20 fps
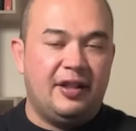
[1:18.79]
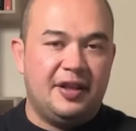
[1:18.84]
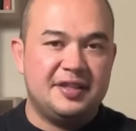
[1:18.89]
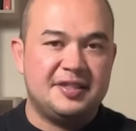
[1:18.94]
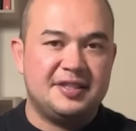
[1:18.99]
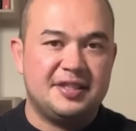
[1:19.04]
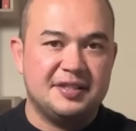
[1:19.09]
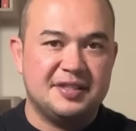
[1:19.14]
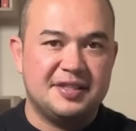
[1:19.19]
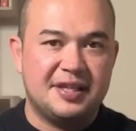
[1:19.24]

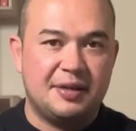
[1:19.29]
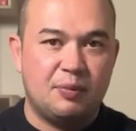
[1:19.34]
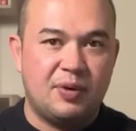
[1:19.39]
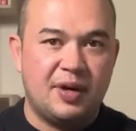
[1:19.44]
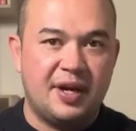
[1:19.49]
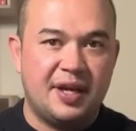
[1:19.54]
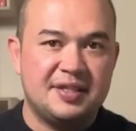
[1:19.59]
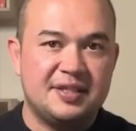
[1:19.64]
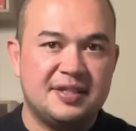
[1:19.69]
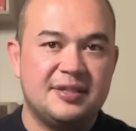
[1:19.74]
least in some
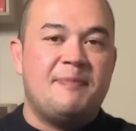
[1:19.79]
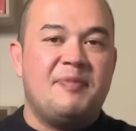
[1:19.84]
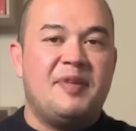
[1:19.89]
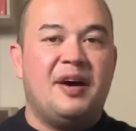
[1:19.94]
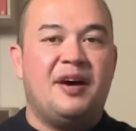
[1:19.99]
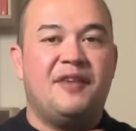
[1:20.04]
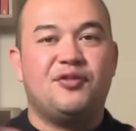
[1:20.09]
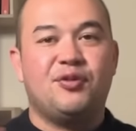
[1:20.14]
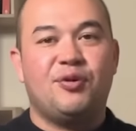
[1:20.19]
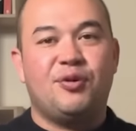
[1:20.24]
ways.
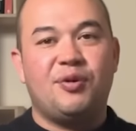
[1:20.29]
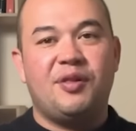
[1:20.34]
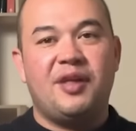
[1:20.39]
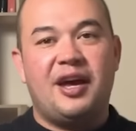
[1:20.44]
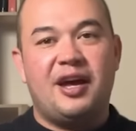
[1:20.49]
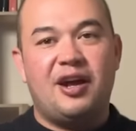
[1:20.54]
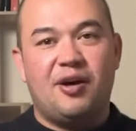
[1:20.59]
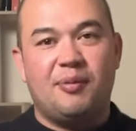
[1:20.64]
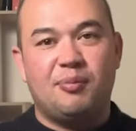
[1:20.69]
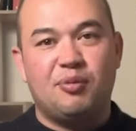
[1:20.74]
Now, after all
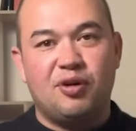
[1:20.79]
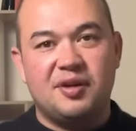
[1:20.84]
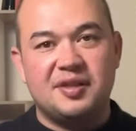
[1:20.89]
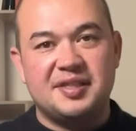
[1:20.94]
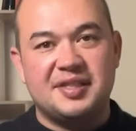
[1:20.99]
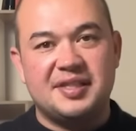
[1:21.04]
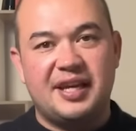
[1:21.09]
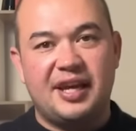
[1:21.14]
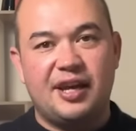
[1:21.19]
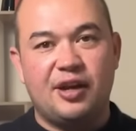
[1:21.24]
that, I'm not
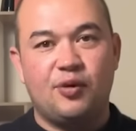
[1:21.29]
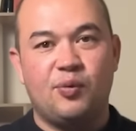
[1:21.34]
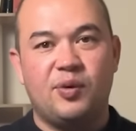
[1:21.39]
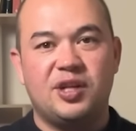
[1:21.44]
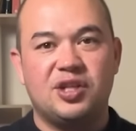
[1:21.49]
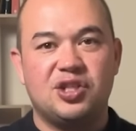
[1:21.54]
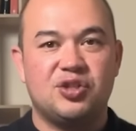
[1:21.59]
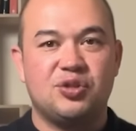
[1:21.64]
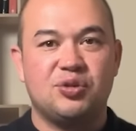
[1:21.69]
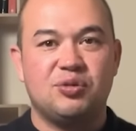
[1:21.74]
saying
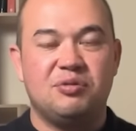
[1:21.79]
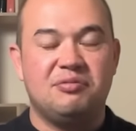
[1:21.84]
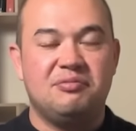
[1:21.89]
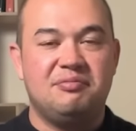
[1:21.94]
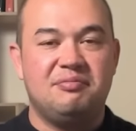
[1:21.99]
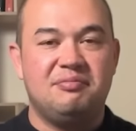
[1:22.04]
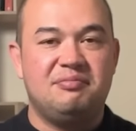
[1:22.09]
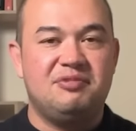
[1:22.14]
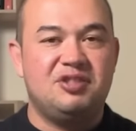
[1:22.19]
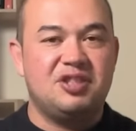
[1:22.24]
we should
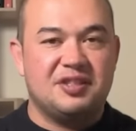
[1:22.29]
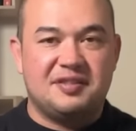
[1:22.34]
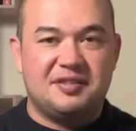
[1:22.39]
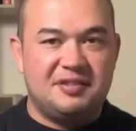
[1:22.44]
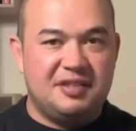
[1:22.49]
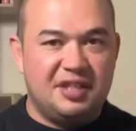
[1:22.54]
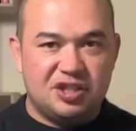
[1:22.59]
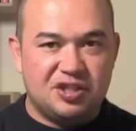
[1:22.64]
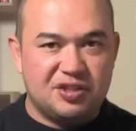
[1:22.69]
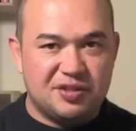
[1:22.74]

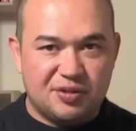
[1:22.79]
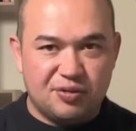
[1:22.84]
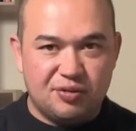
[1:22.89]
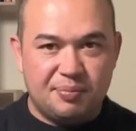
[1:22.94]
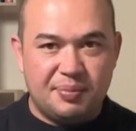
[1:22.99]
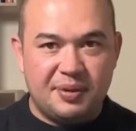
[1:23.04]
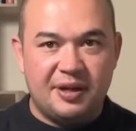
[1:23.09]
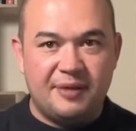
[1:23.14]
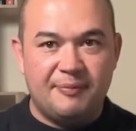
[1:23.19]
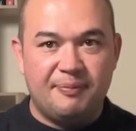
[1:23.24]
just ditch
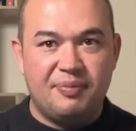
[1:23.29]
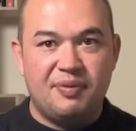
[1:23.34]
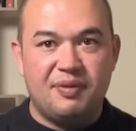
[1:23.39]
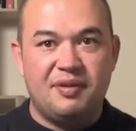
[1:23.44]
super.